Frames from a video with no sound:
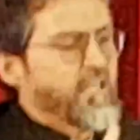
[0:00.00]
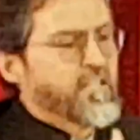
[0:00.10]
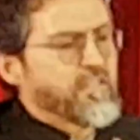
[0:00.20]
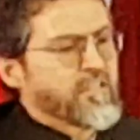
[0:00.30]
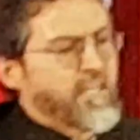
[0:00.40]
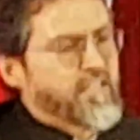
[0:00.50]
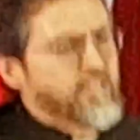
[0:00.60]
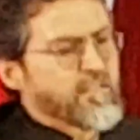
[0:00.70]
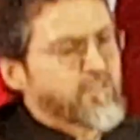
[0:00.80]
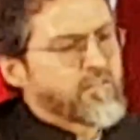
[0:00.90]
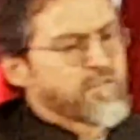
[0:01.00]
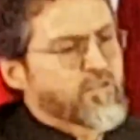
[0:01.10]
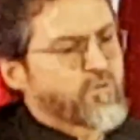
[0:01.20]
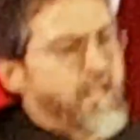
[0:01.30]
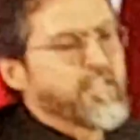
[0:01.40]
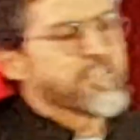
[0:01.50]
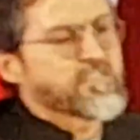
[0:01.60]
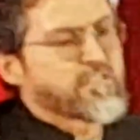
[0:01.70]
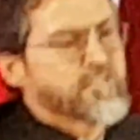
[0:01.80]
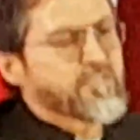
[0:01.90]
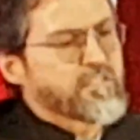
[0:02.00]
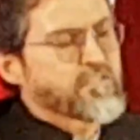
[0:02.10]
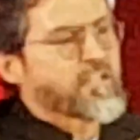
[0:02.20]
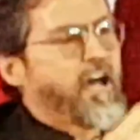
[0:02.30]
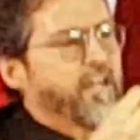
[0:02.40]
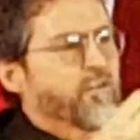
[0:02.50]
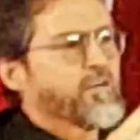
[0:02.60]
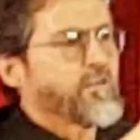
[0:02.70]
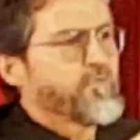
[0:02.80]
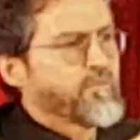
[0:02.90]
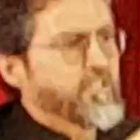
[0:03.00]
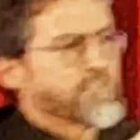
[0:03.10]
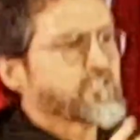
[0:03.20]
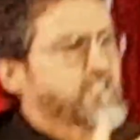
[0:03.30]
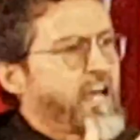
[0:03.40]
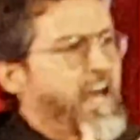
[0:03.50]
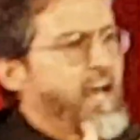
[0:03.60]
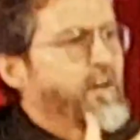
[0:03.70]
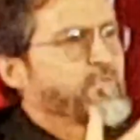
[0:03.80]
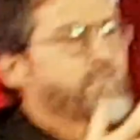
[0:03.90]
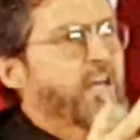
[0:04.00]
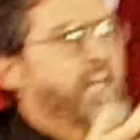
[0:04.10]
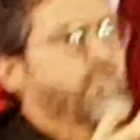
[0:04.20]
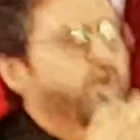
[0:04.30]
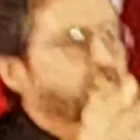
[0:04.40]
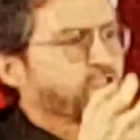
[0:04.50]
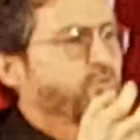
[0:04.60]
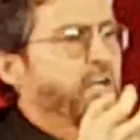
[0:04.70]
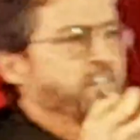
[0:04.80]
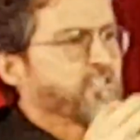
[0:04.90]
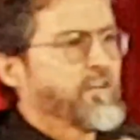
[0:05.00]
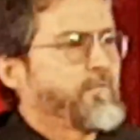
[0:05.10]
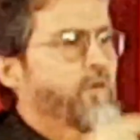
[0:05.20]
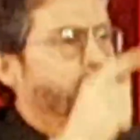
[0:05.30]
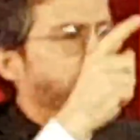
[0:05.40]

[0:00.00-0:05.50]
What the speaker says: And the greatest desire is to have a restoration of our